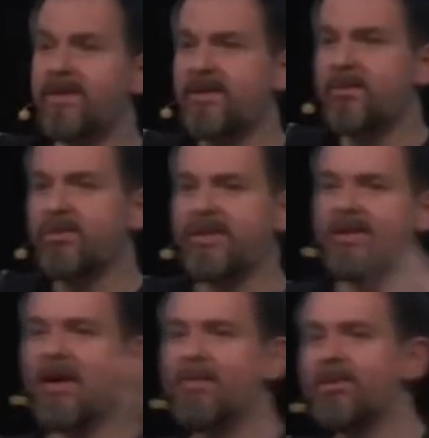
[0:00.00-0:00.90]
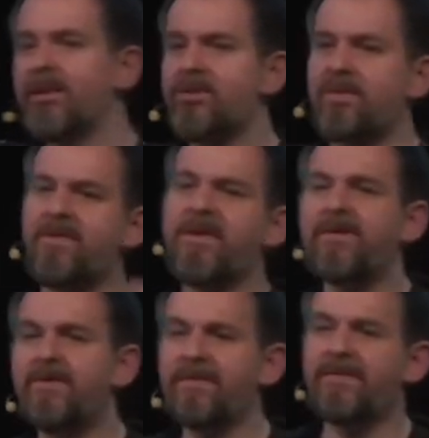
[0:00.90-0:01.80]
So let's talk about the
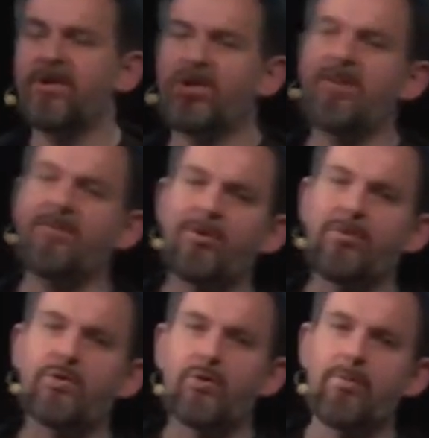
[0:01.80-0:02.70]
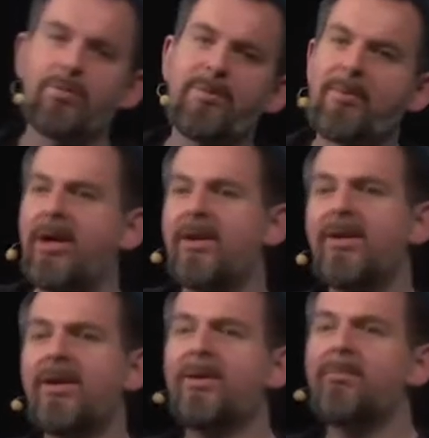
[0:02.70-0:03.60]
parameter bullshit. I
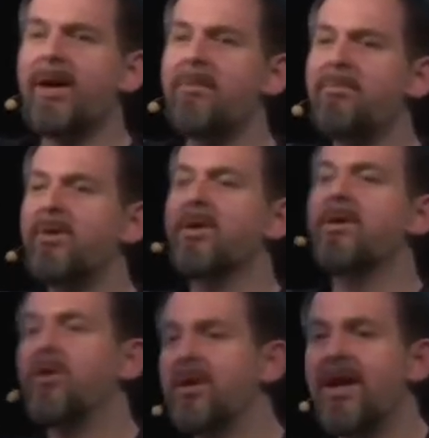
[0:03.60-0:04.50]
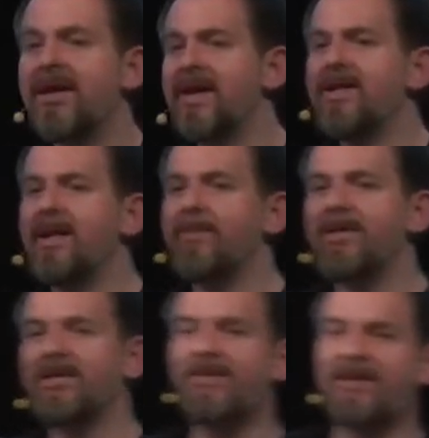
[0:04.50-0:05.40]
showed you different kind of
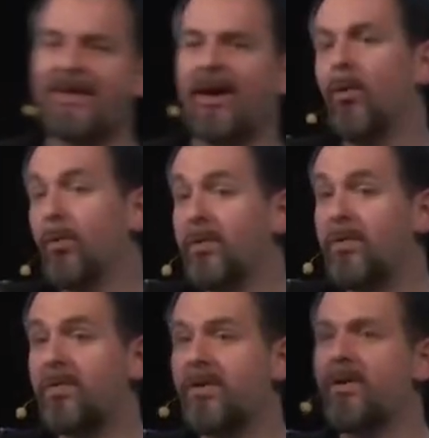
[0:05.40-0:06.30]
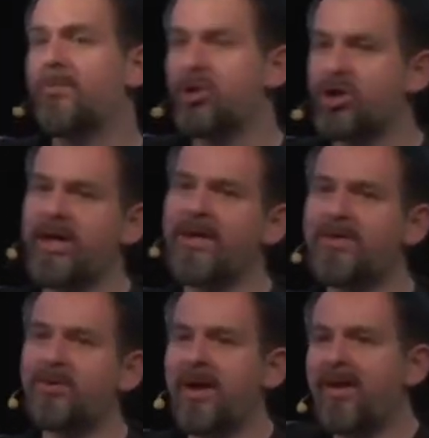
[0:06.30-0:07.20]
microscopes. I looked at them uh,
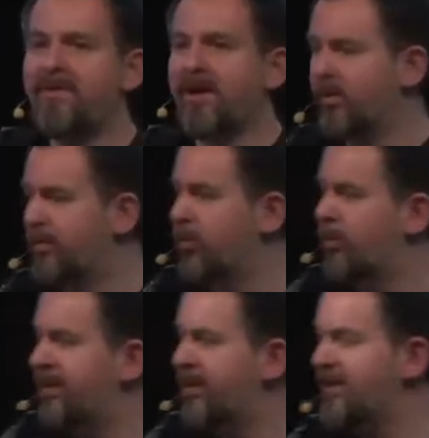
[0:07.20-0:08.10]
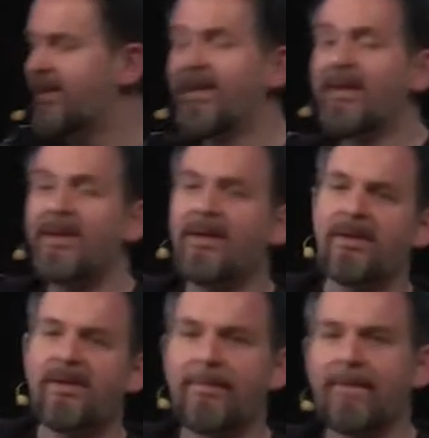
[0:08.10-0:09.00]
online. I tried
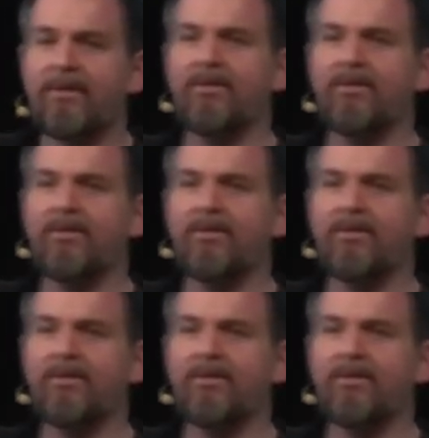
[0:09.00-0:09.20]
them. Um,